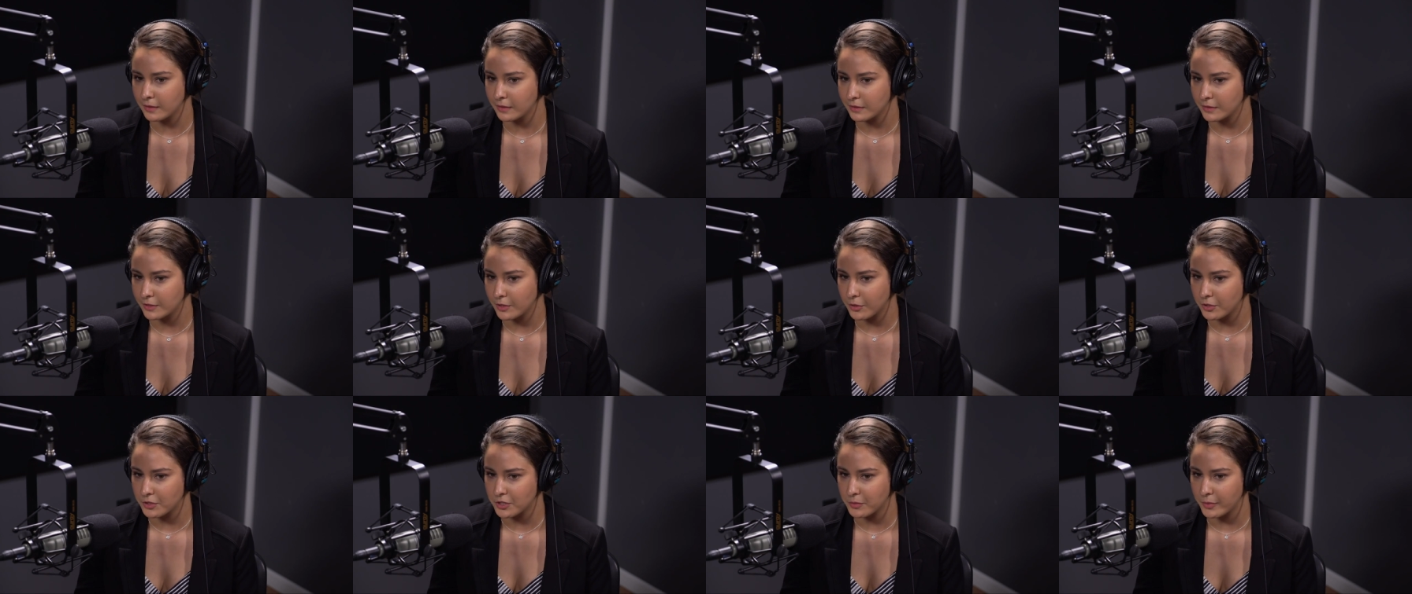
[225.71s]

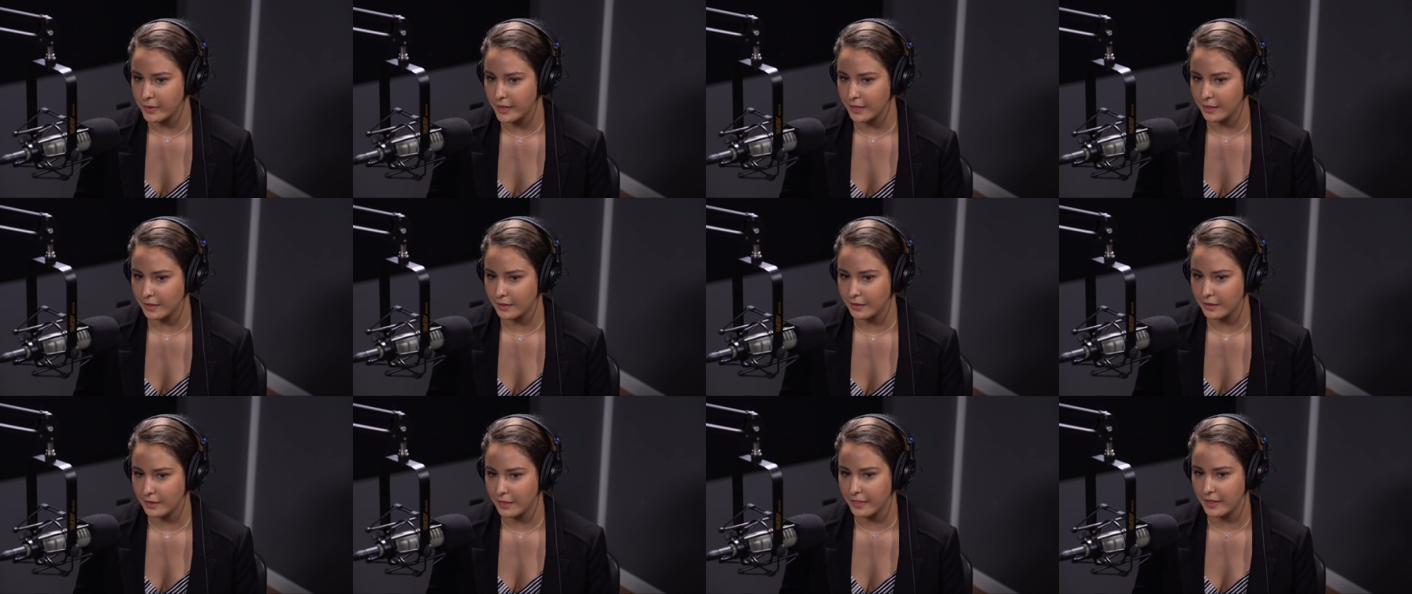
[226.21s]
so to
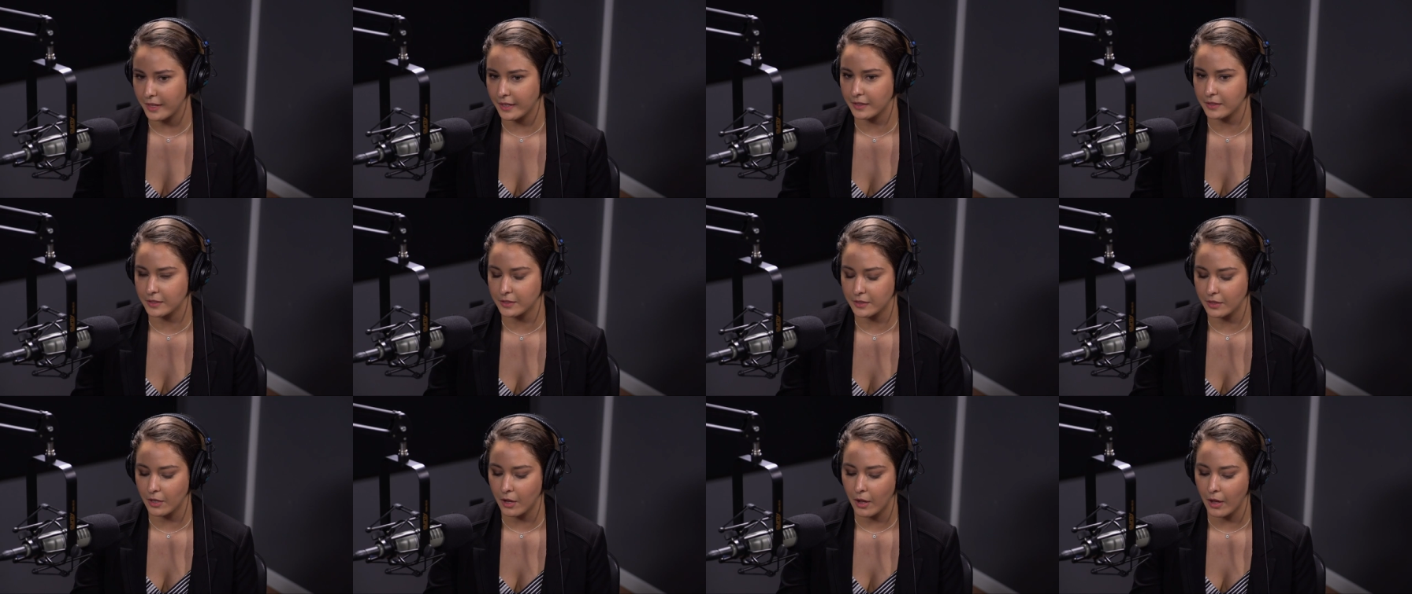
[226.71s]
speak,
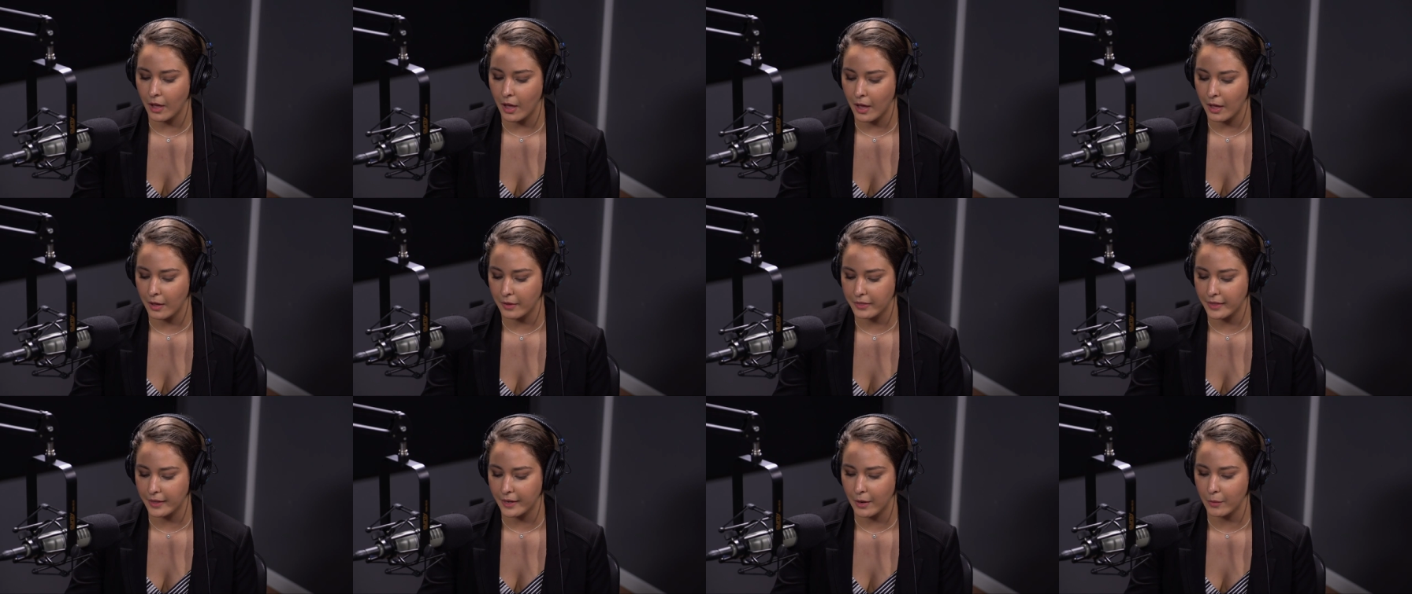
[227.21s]
things
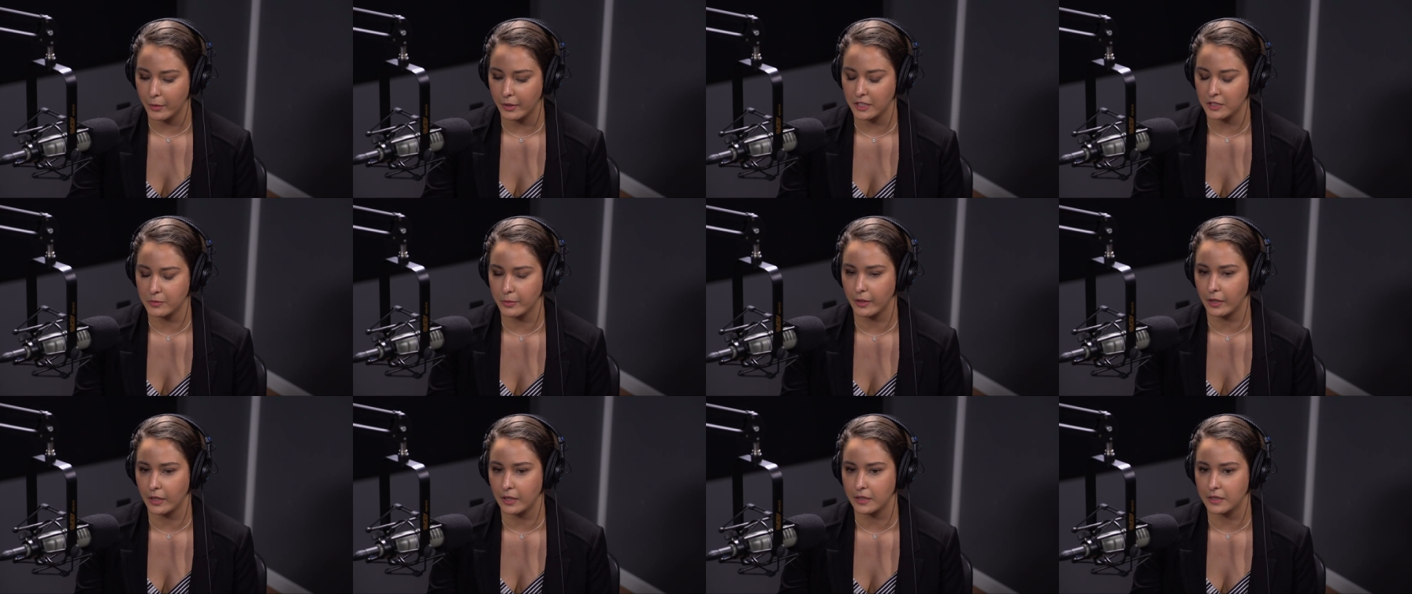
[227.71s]
that I would
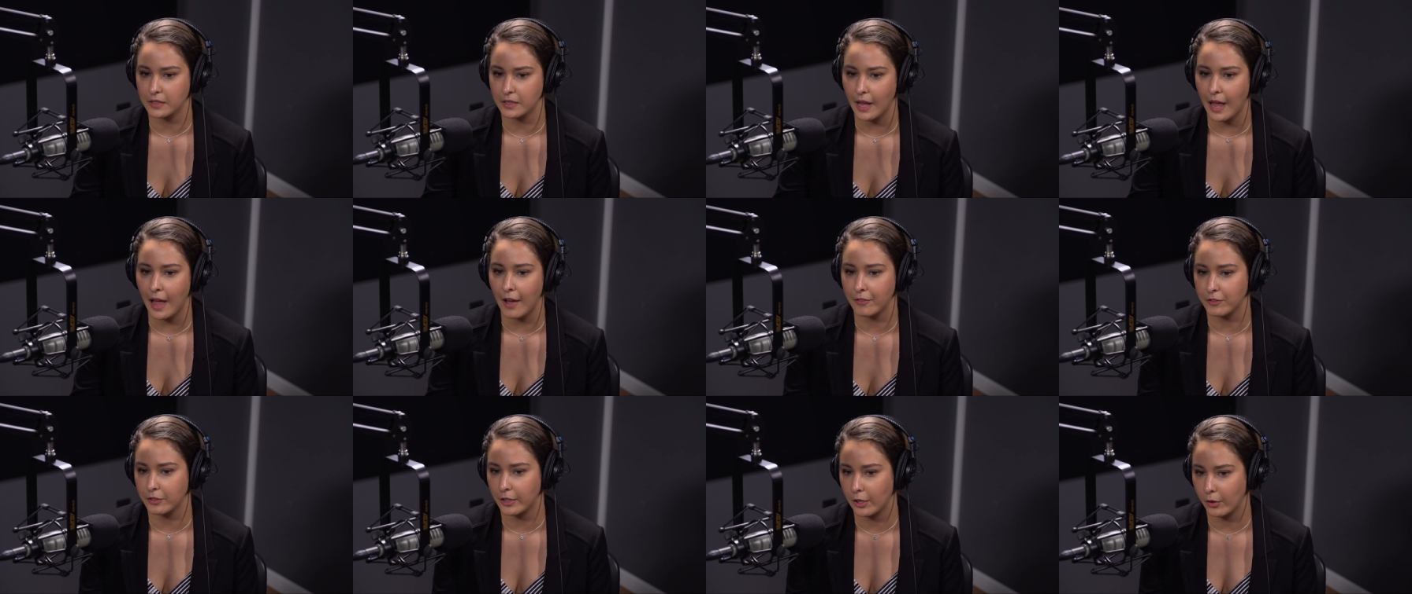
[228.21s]
experience
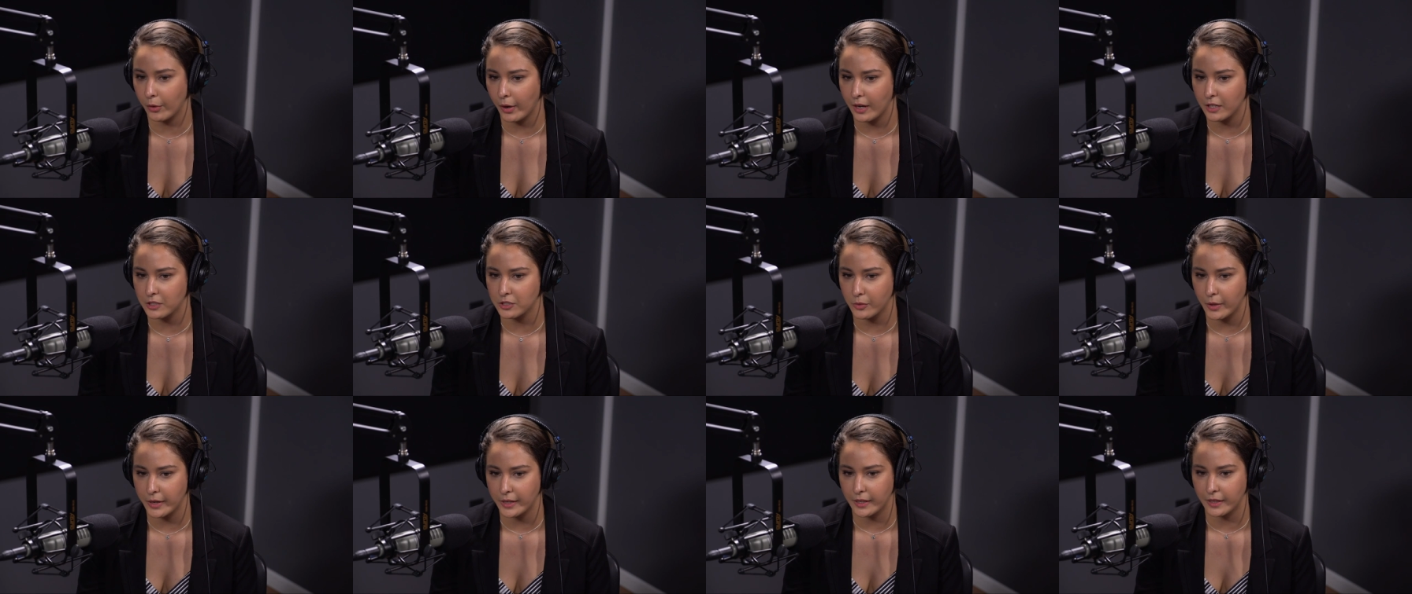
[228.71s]
after I
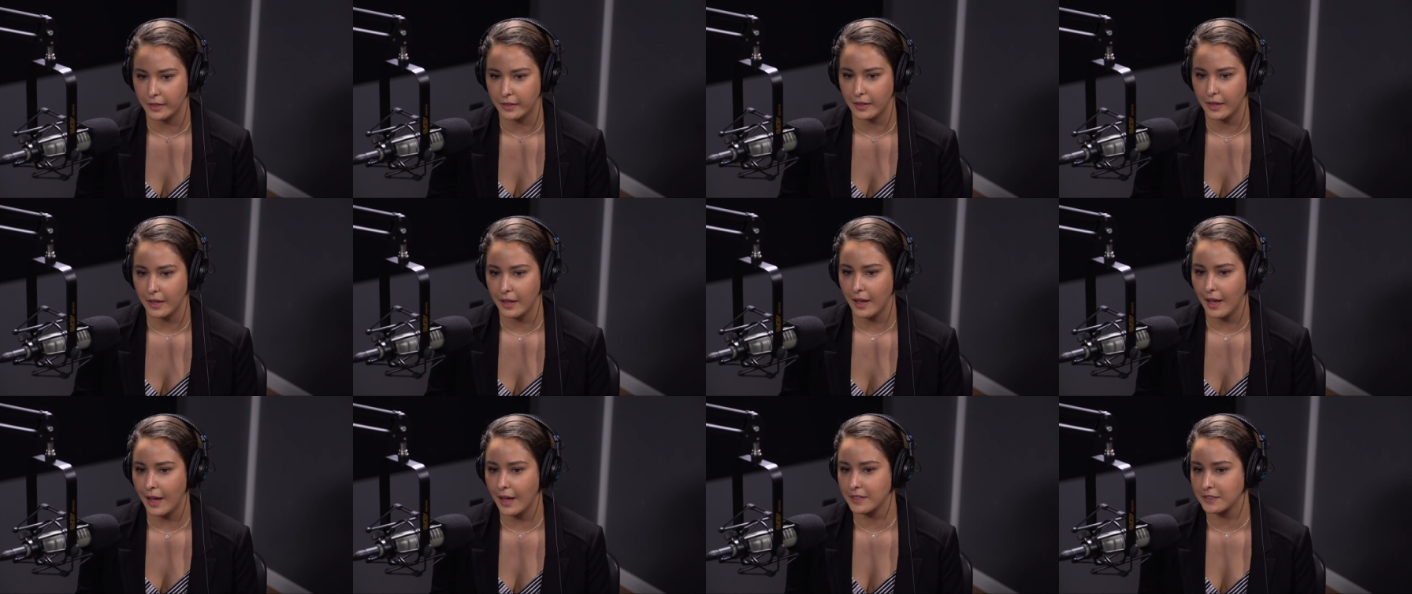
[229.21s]
graduated
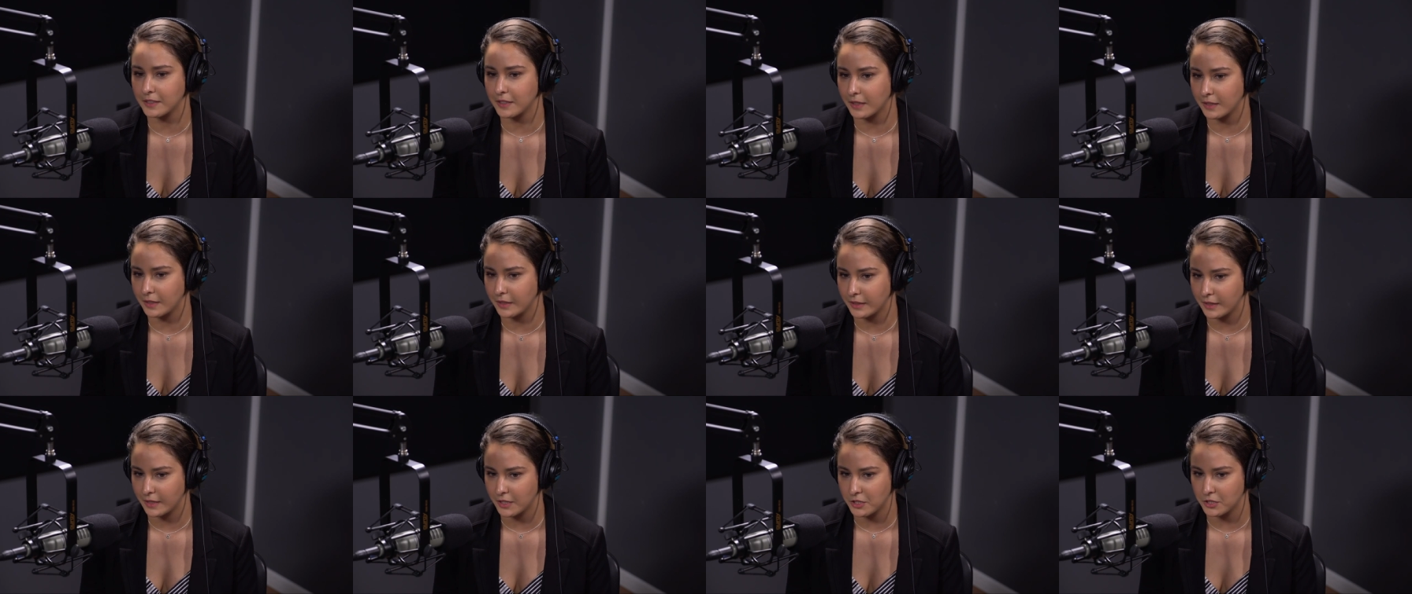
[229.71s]
as a
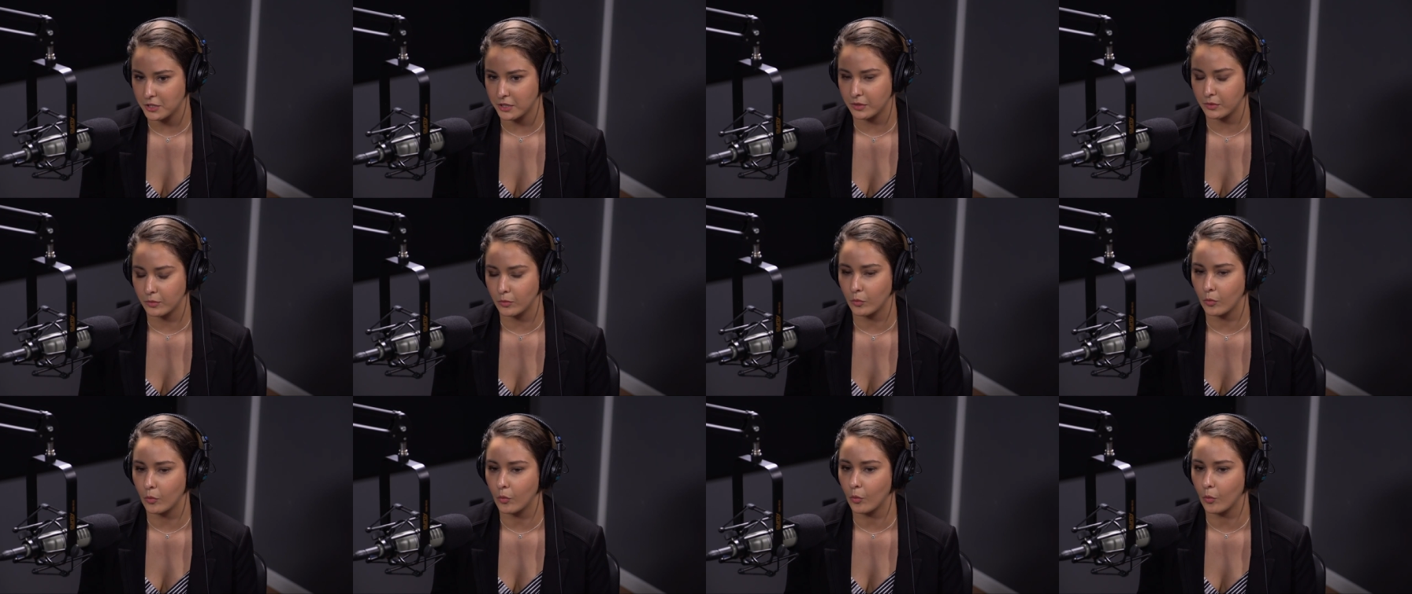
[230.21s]
clinician,